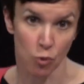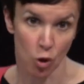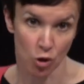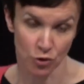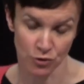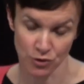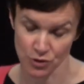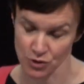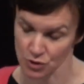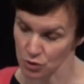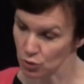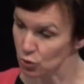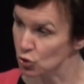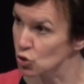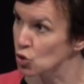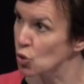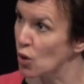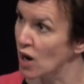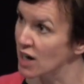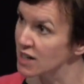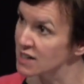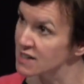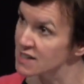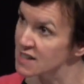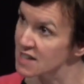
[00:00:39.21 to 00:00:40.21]
once or
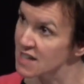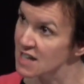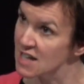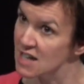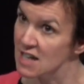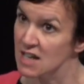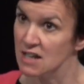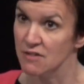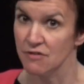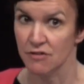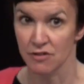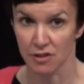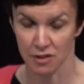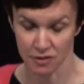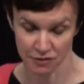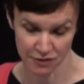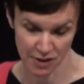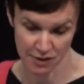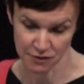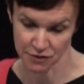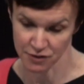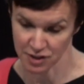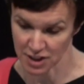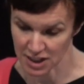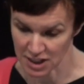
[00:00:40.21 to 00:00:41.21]
twice a year for a
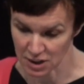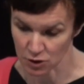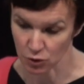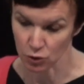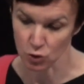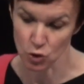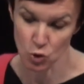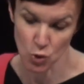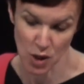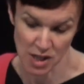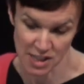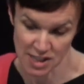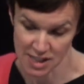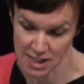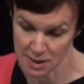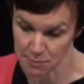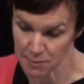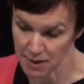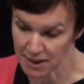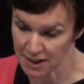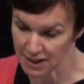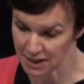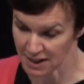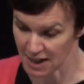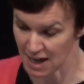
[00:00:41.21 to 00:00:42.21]
15 or
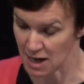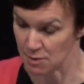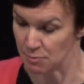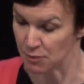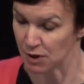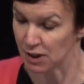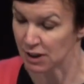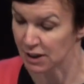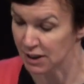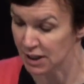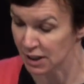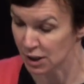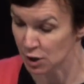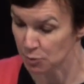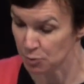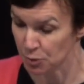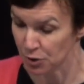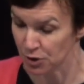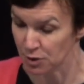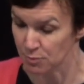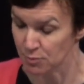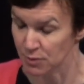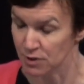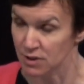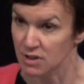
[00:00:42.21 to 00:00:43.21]
20-minute clinic
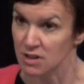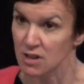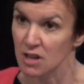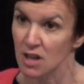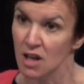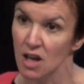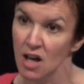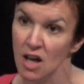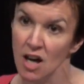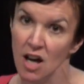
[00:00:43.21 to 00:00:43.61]
appointment,